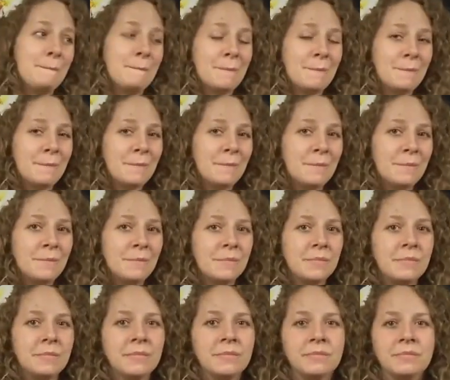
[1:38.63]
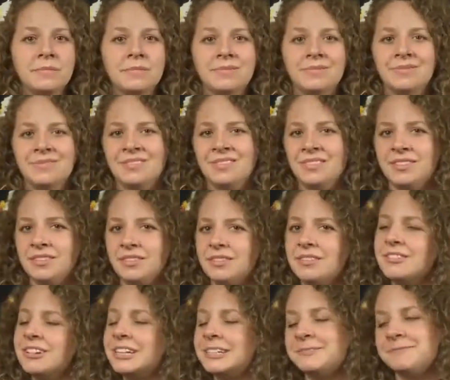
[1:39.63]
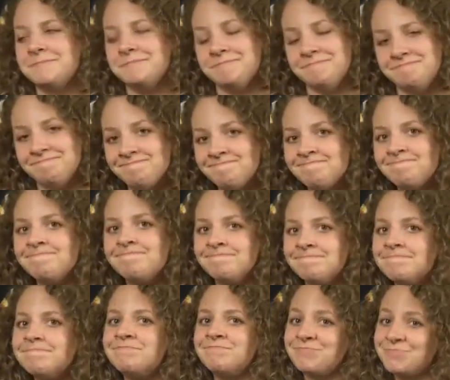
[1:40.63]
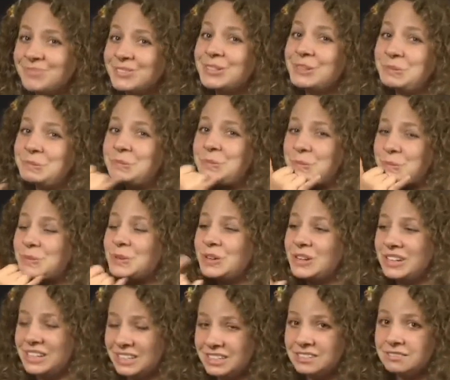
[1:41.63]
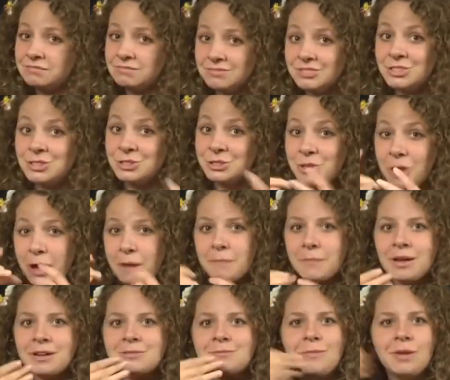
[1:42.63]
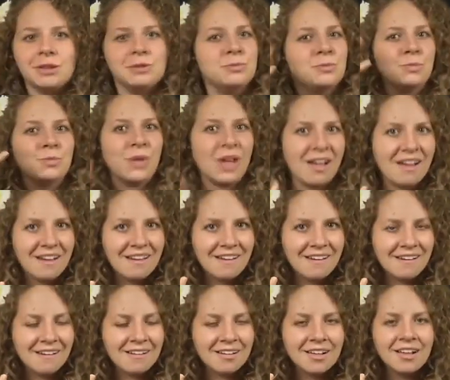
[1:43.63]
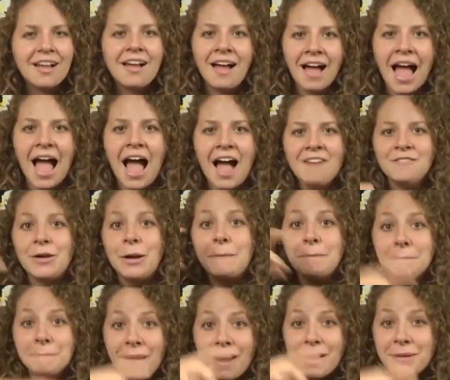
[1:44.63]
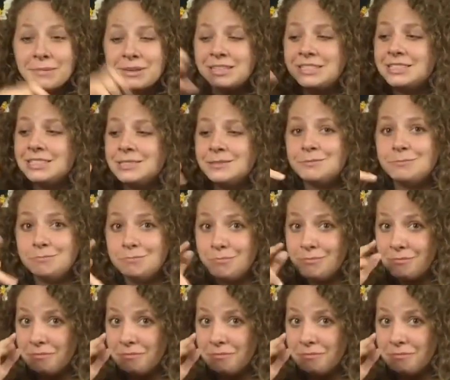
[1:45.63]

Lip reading: So maybe my view is that my friend was very cocky and I was a little more polite than I was. In that case, I would sign the following.